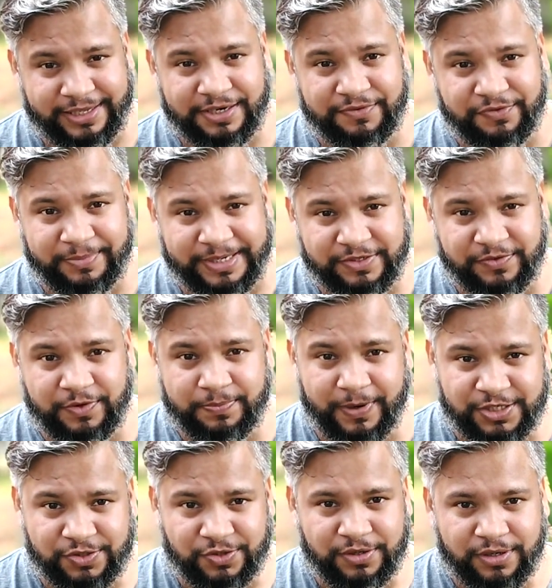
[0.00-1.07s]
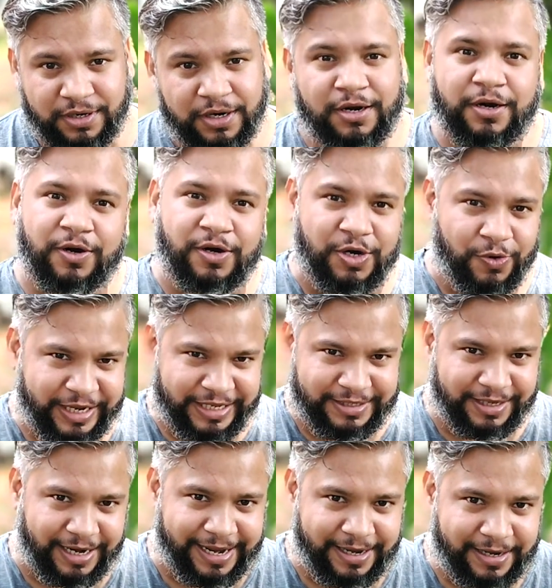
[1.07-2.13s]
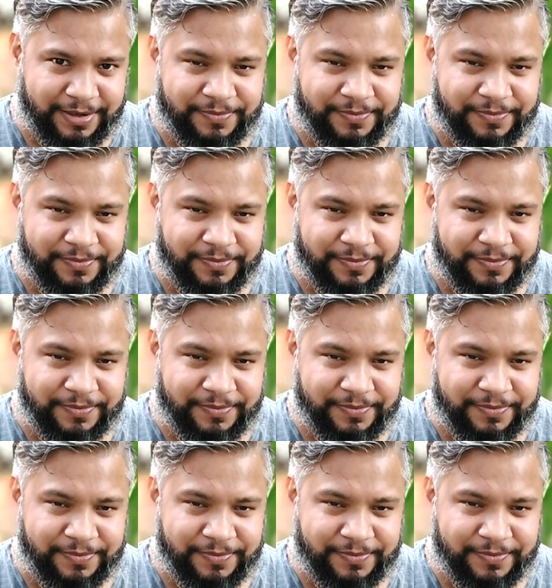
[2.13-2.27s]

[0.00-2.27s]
information we passed on, do hit the like